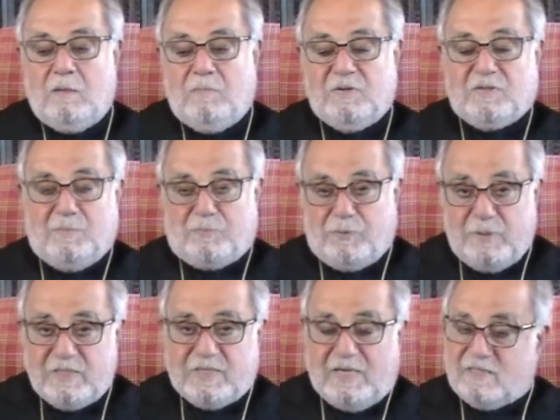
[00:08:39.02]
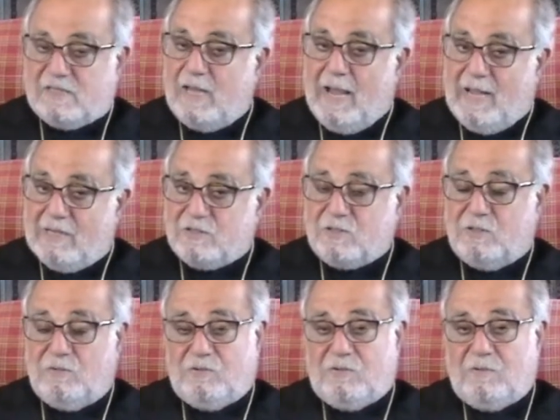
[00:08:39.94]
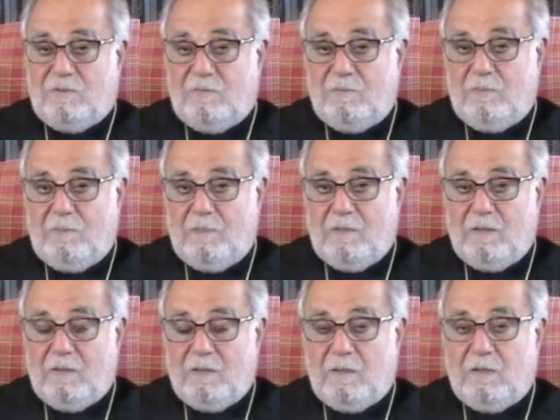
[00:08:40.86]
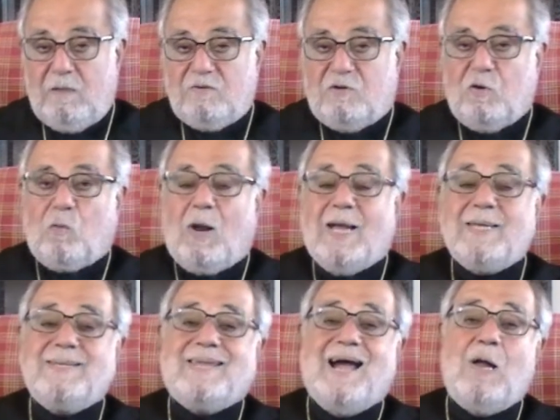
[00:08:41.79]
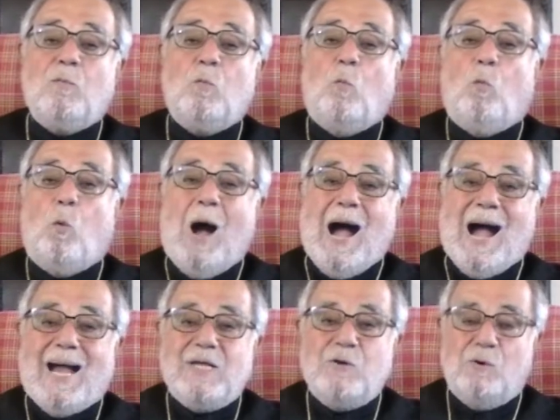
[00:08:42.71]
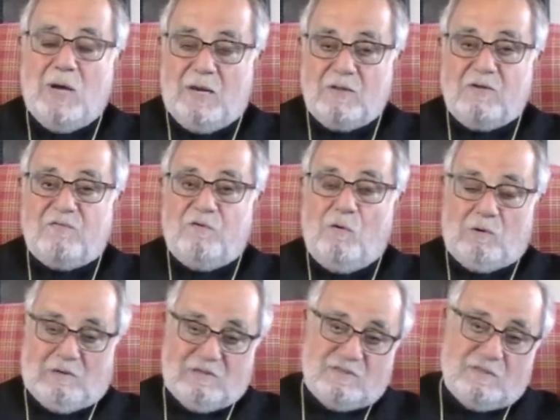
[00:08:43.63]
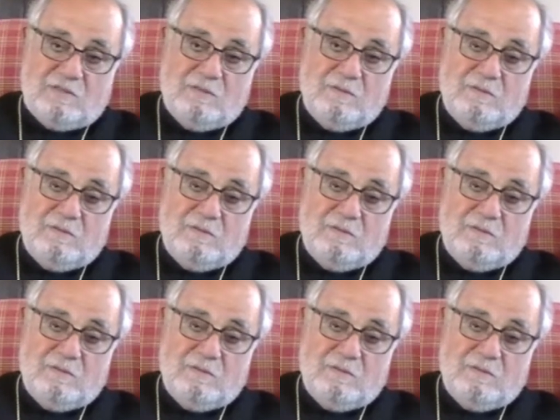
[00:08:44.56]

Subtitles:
But the priest has to ask you to write down why you got a divorce.